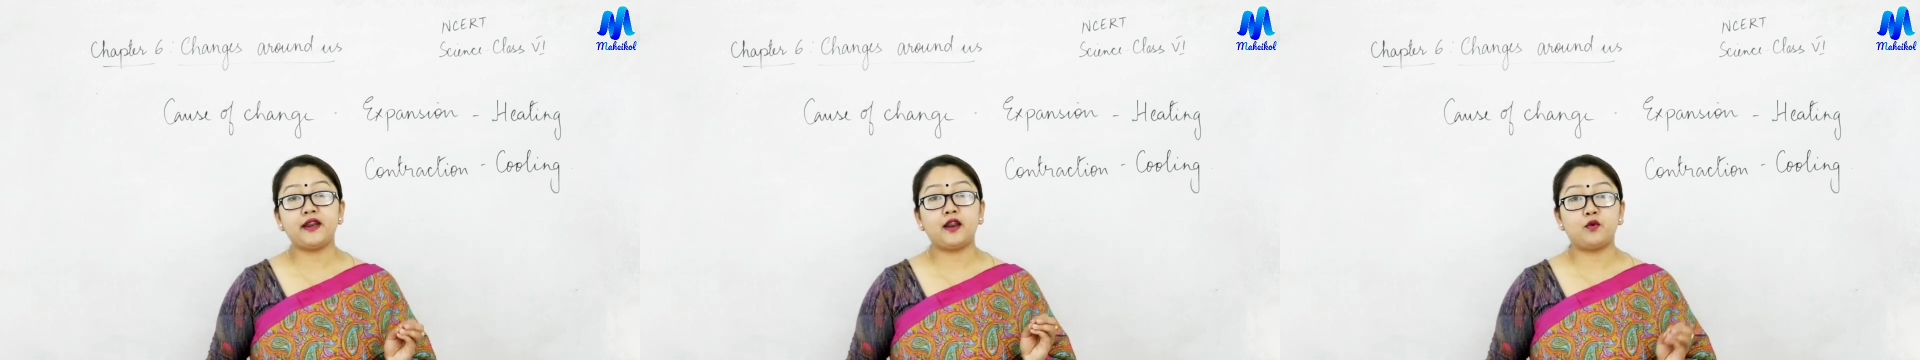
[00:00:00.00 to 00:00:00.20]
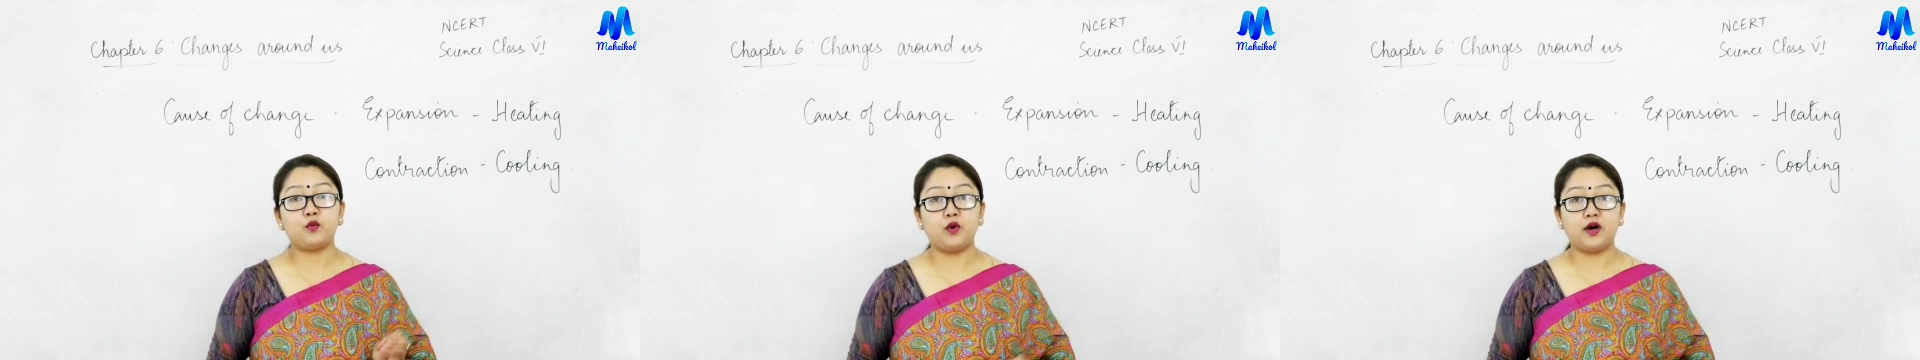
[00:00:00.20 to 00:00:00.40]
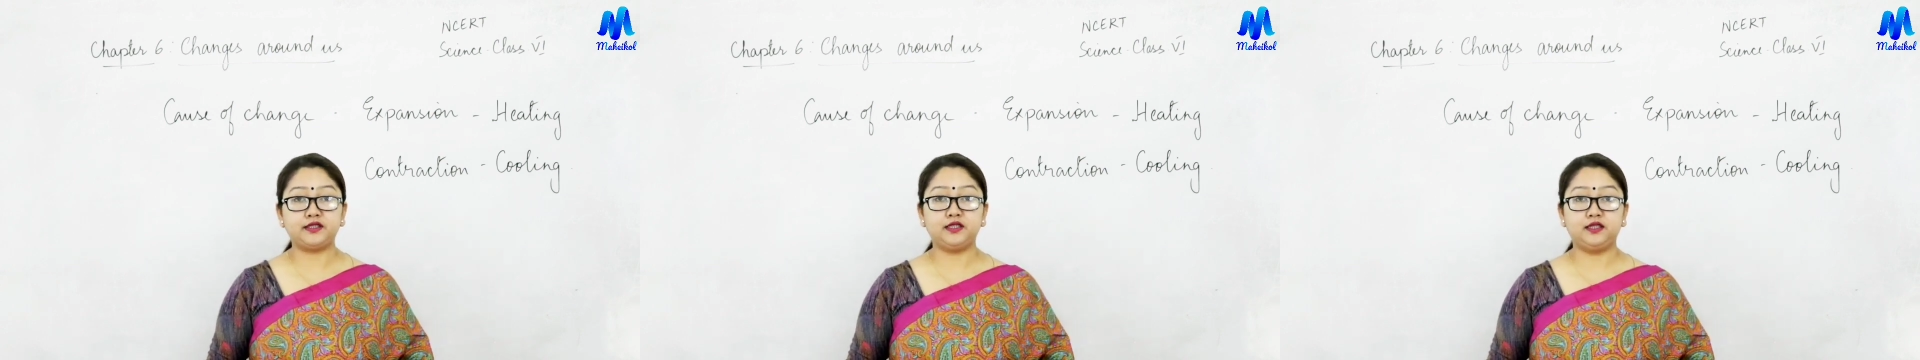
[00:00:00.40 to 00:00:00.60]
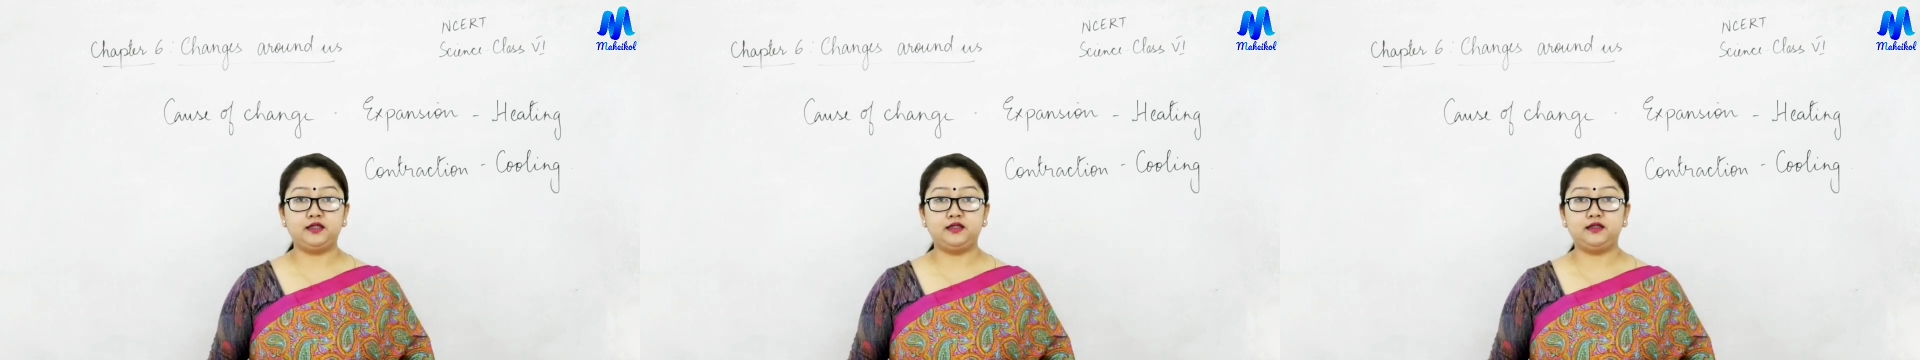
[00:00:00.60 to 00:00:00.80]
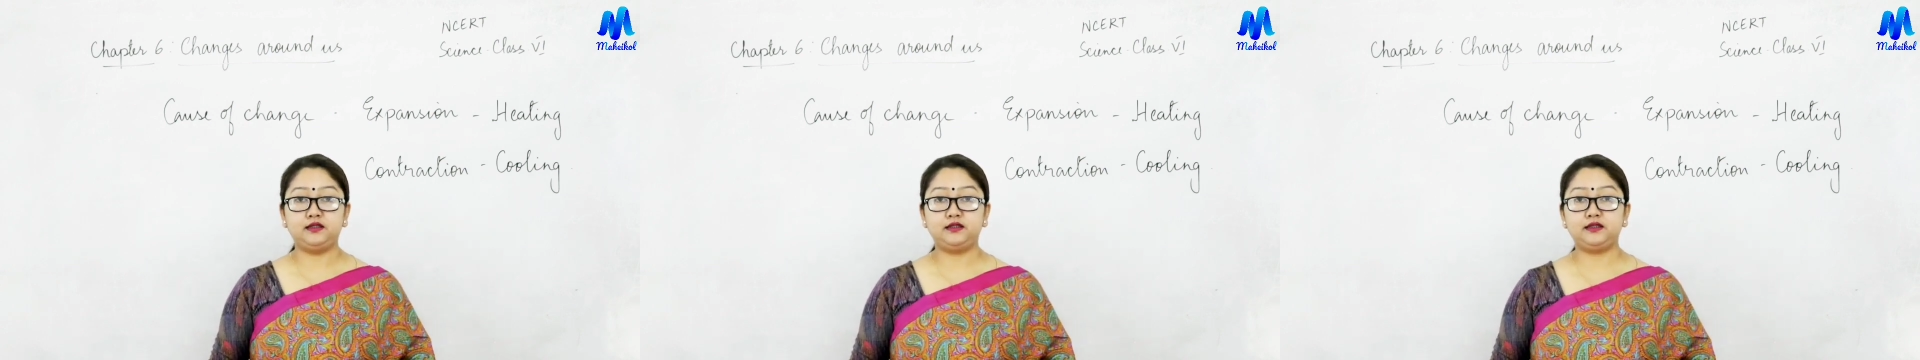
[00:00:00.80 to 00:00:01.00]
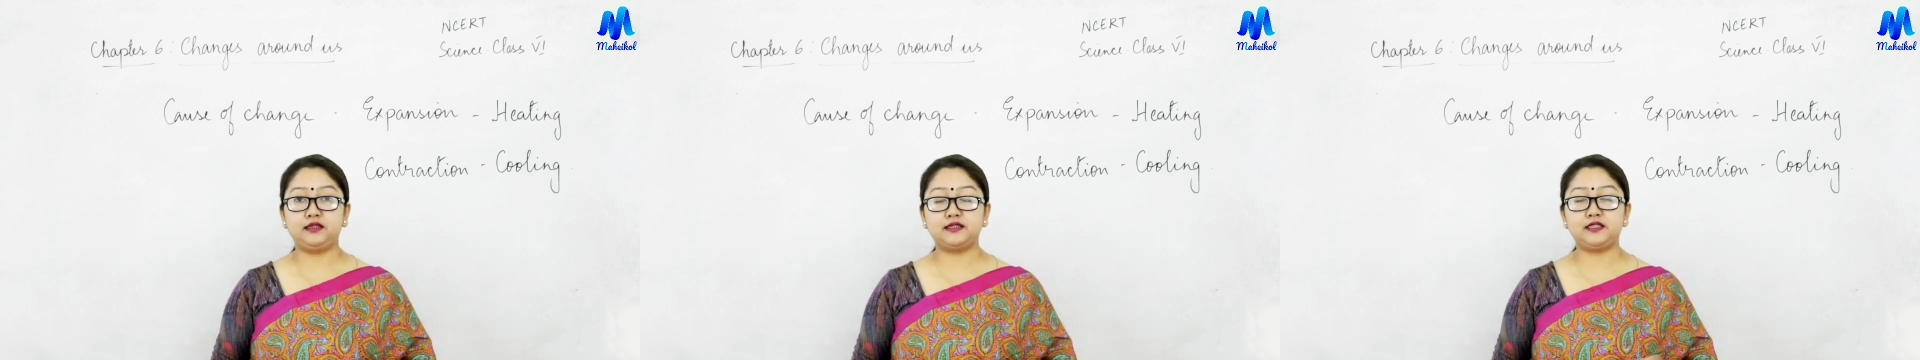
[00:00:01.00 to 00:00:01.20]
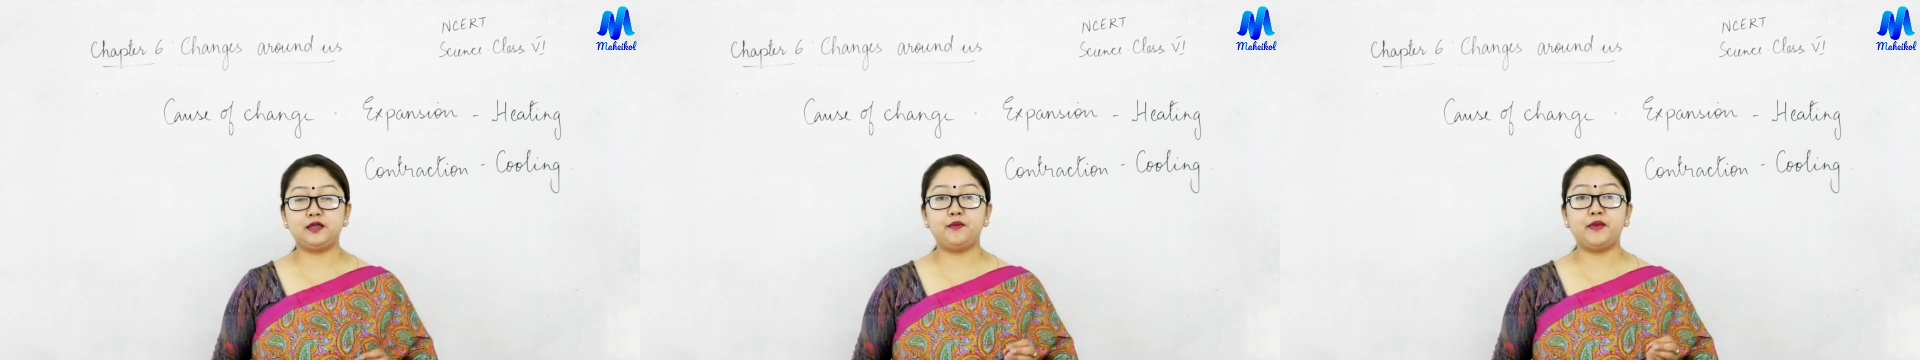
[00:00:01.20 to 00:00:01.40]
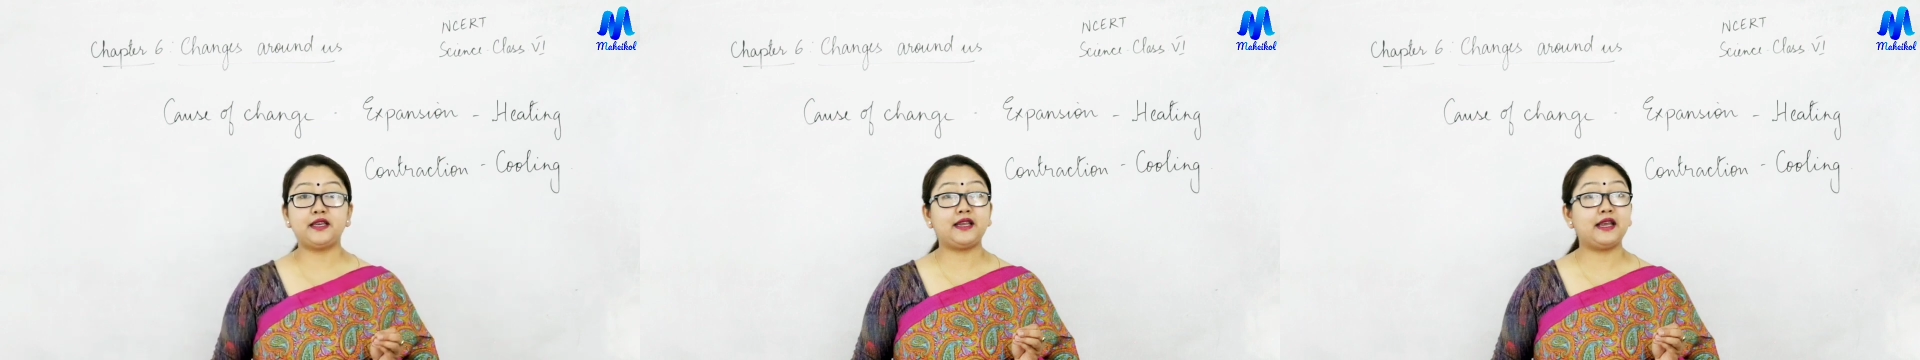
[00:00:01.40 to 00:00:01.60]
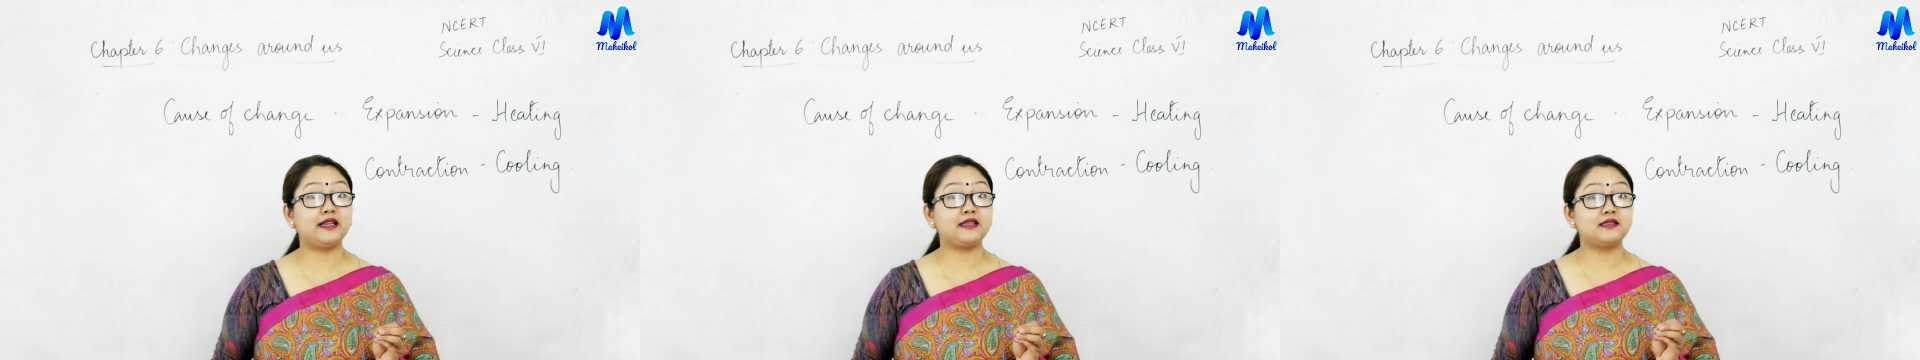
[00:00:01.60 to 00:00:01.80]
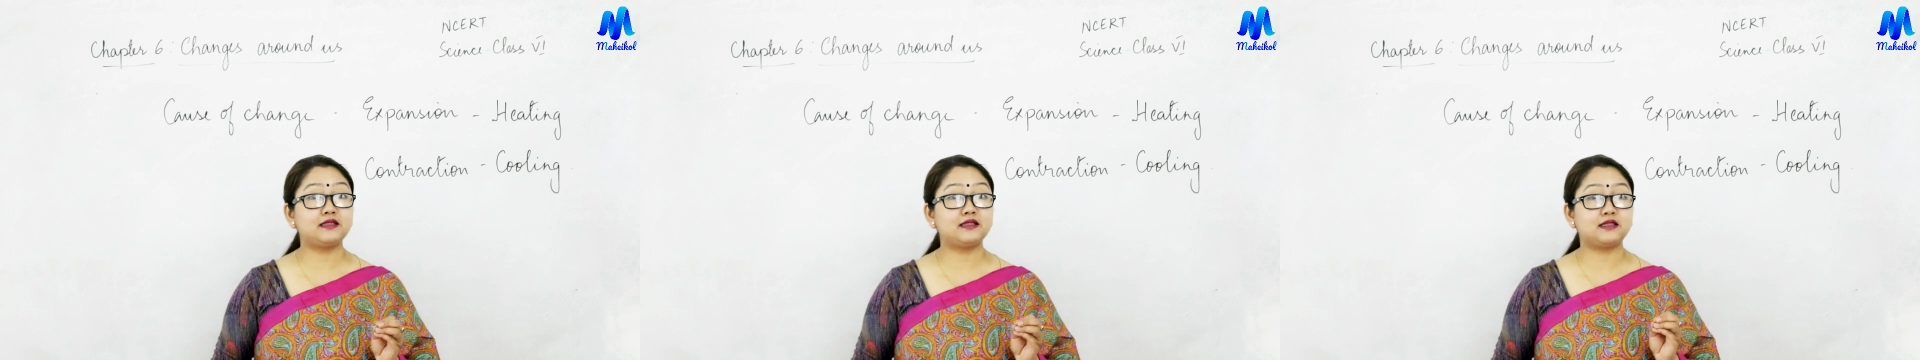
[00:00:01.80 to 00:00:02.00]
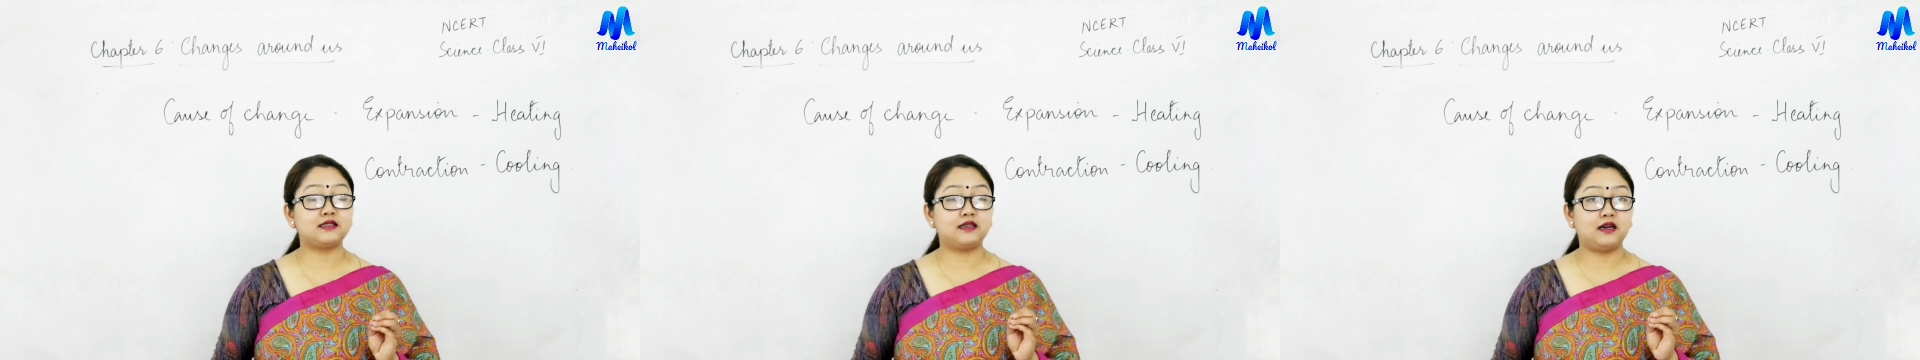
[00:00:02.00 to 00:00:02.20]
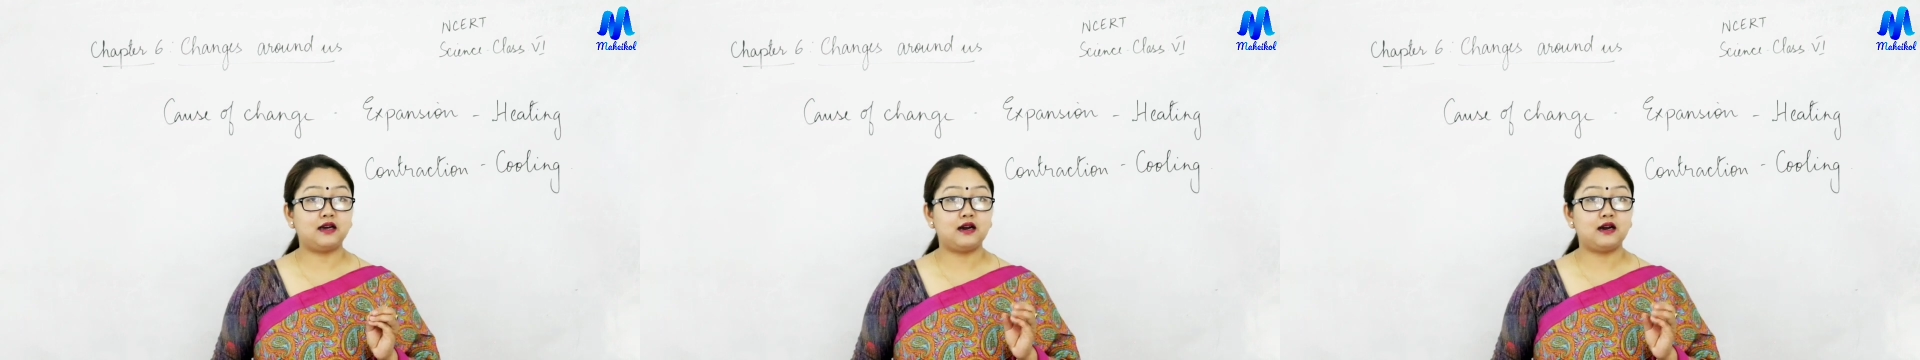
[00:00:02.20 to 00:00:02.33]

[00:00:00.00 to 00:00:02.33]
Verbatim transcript: and water the cement gets